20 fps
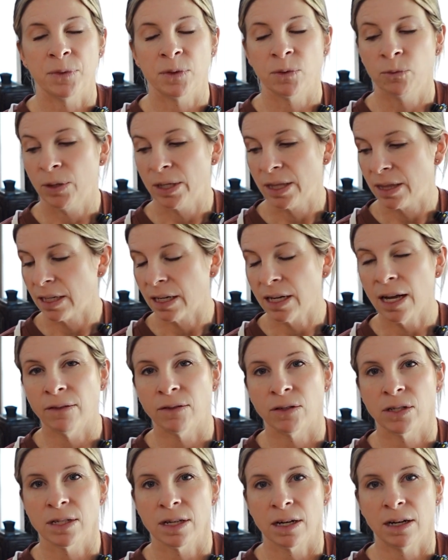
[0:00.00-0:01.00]
with the
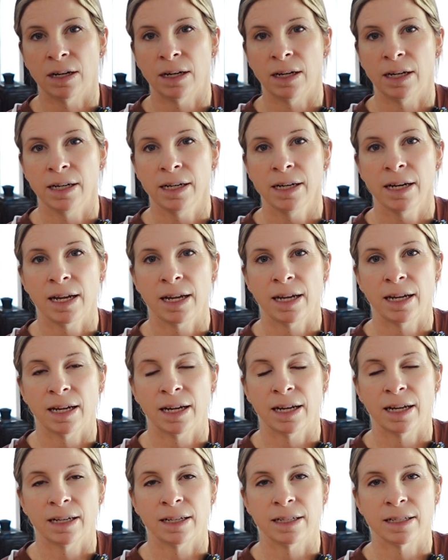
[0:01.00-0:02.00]
covers on,
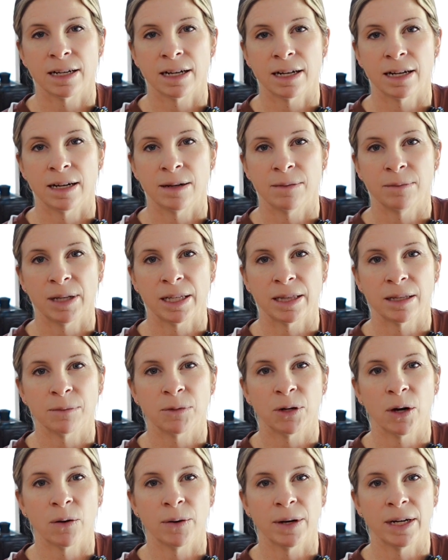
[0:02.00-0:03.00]
and let them
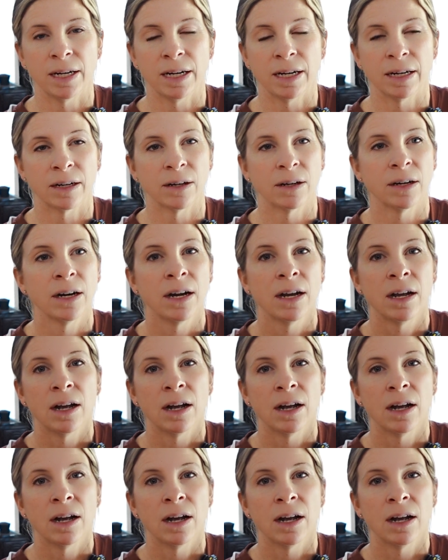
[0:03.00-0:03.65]
grow in here.